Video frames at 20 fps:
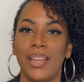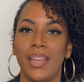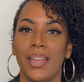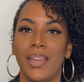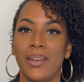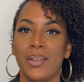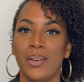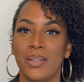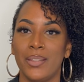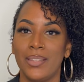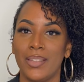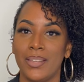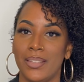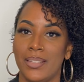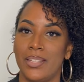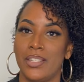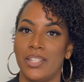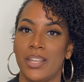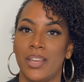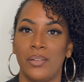and on
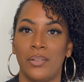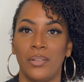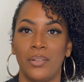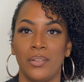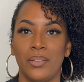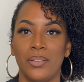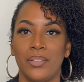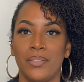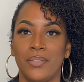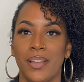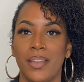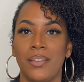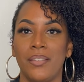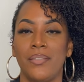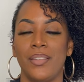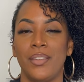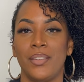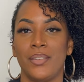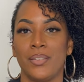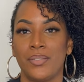this channel you'll find
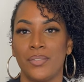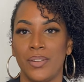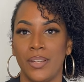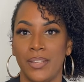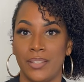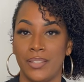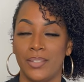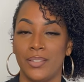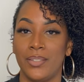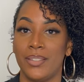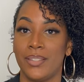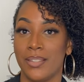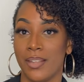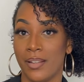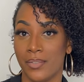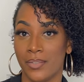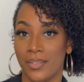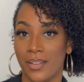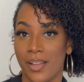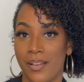videos related to
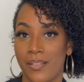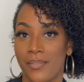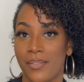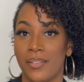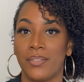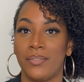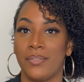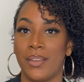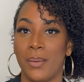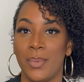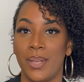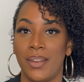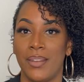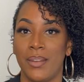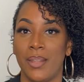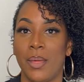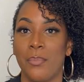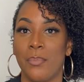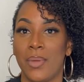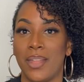self-love, feminine
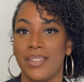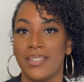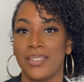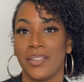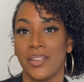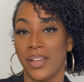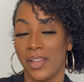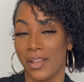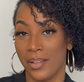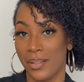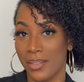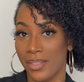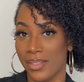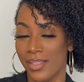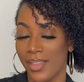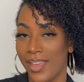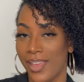and mental health.